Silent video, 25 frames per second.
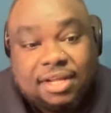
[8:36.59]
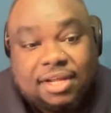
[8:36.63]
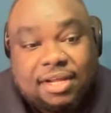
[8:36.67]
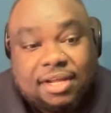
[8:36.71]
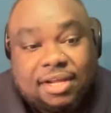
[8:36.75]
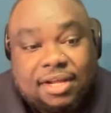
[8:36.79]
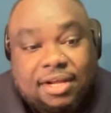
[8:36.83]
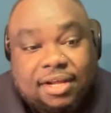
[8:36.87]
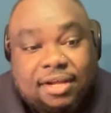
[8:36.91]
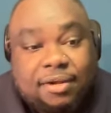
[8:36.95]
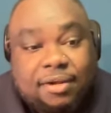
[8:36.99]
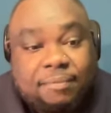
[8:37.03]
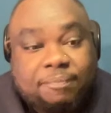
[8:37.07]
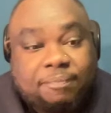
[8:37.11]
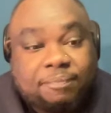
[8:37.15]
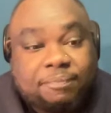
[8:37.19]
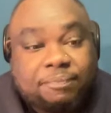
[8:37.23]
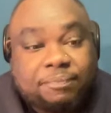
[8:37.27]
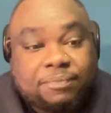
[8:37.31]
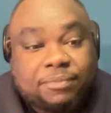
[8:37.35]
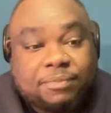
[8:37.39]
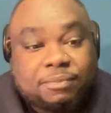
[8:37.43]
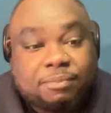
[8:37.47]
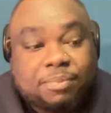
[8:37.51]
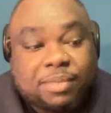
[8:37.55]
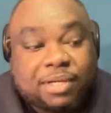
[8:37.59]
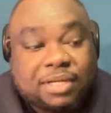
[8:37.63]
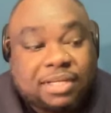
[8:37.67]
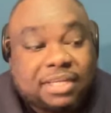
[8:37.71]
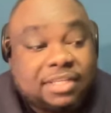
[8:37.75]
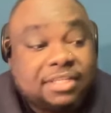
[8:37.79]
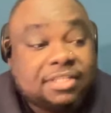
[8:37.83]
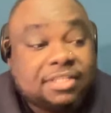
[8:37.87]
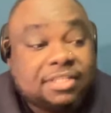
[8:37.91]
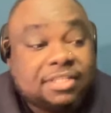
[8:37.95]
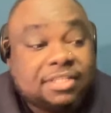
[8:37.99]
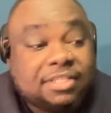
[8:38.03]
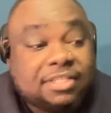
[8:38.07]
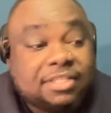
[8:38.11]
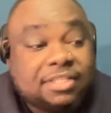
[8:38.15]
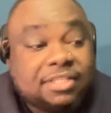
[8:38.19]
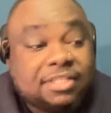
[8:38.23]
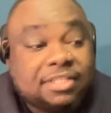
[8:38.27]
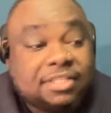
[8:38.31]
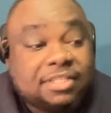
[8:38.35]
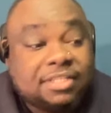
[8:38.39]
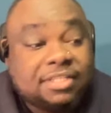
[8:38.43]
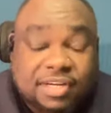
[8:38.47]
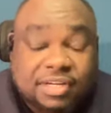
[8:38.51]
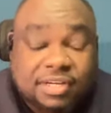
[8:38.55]
Mm. Um, but he, he's
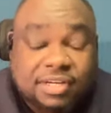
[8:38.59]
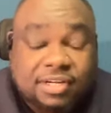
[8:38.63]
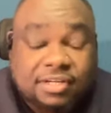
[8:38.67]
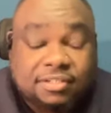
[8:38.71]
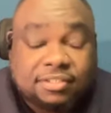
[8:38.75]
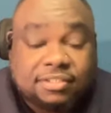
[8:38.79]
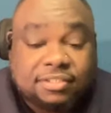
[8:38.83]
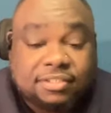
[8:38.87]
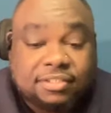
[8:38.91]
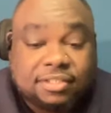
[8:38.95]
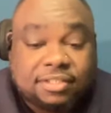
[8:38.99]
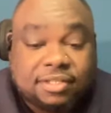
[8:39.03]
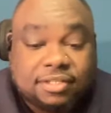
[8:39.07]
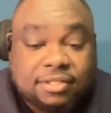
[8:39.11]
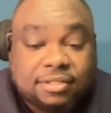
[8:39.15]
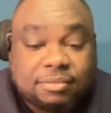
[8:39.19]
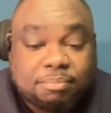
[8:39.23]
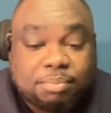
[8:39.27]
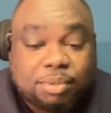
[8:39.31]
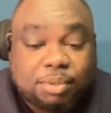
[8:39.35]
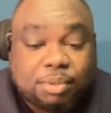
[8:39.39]
also very young,